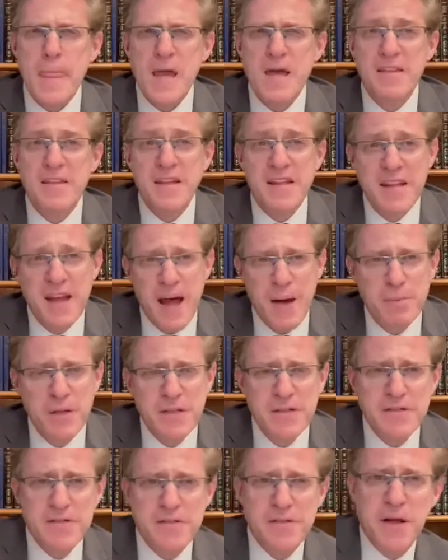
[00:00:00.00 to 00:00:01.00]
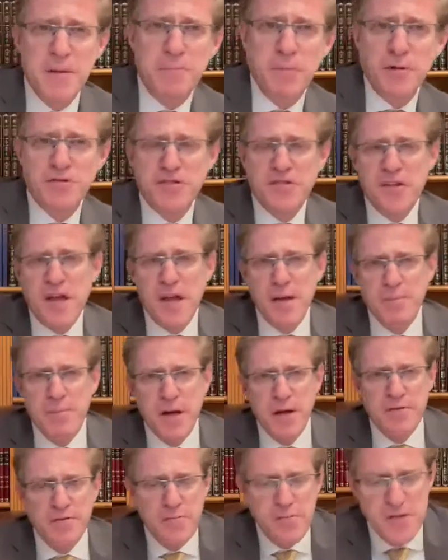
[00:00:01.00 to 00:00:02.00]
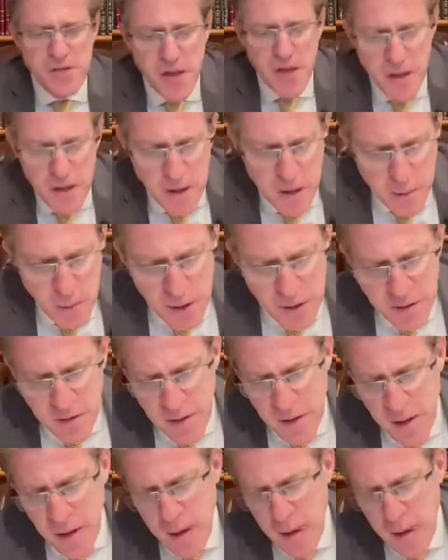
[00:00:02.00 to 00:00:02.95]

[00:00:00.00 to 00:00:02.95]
the tablets that Moses came down from Sinai with,